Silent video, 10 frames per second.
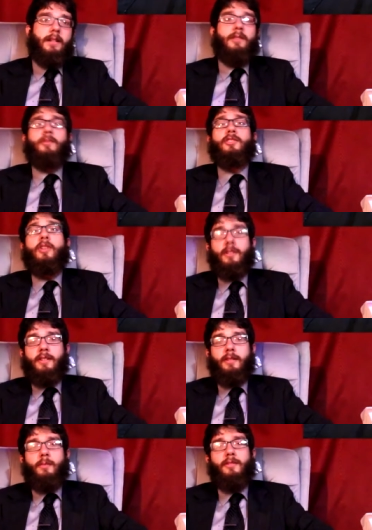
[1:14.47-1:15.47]
The
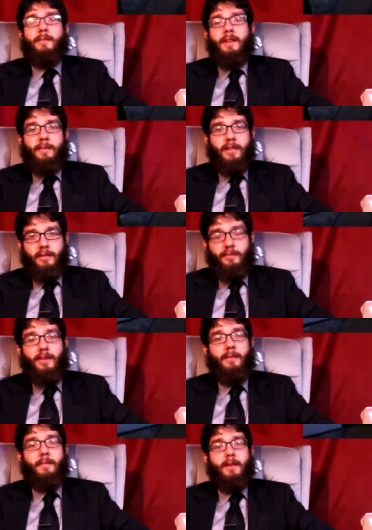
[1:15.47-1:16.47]
result was a minimalist
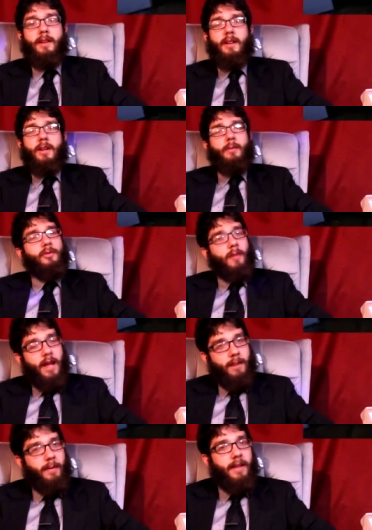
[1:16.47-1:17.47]
film, which
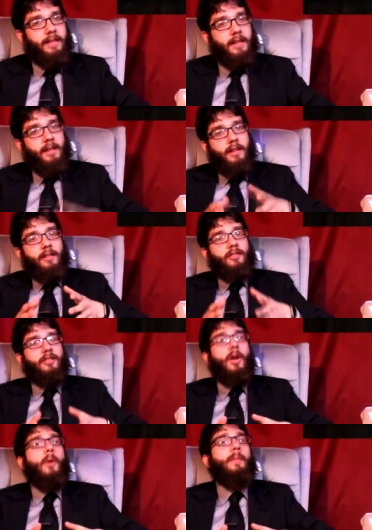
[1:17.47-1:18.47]
relied upon the
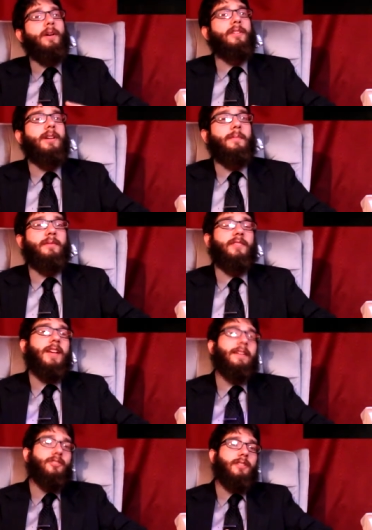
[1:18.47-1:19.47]
slow build-up of
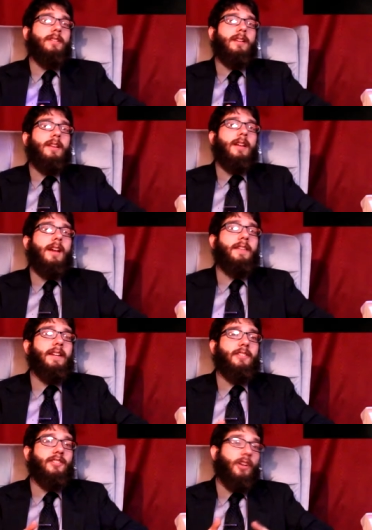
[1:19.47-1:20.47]
tension and
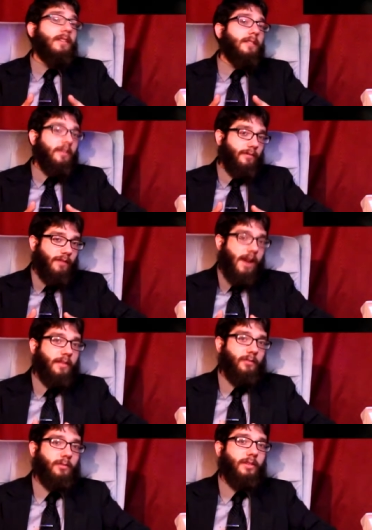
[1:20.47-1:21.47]
then its sudden,
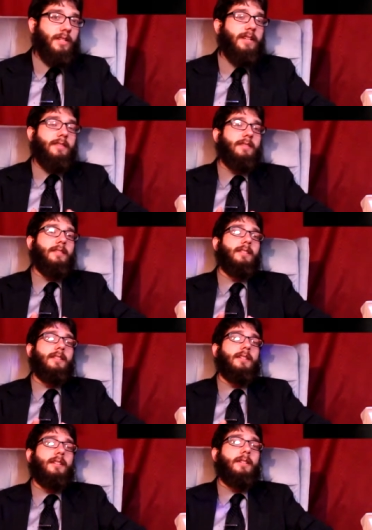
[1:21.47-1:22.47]
violent release.
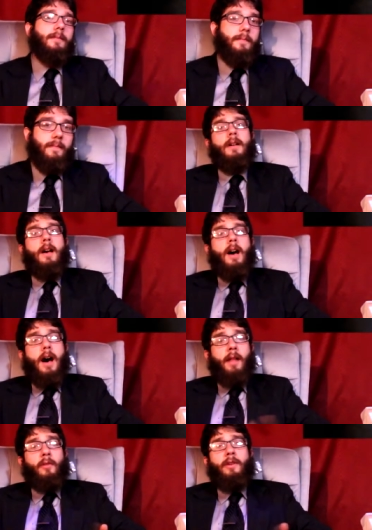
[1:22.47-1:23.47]

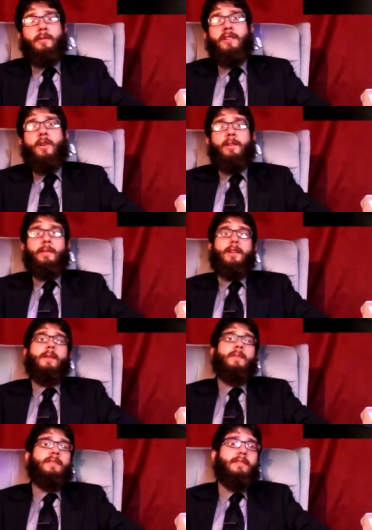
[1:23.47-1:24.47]
Halloween would go on to
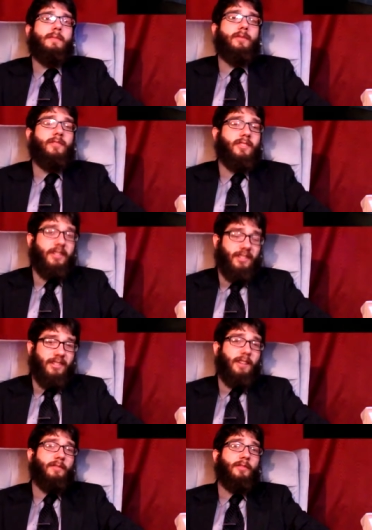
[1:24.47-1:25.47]
become one of the most
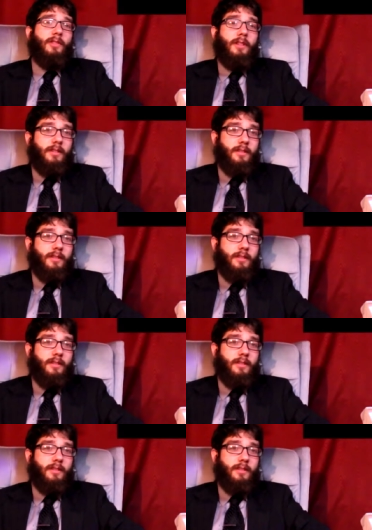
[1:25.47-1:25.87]
successful,